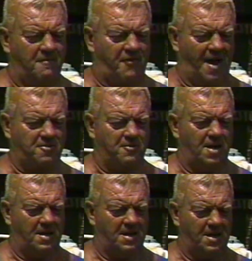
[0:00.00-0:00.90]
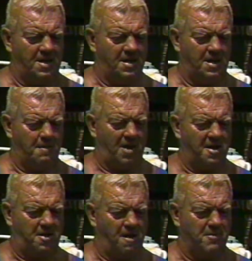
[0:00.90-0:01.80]
in fact,
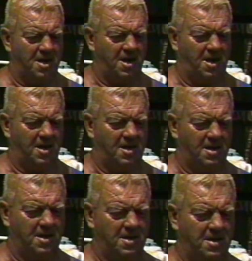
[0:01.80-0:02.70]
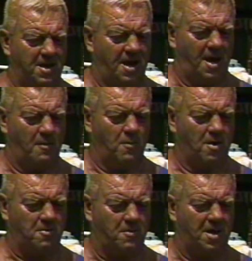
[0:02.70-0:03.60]
my company that I
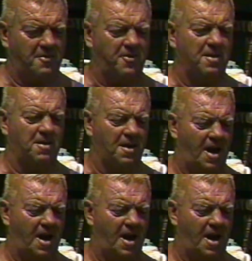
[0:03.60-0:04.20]
worked with and that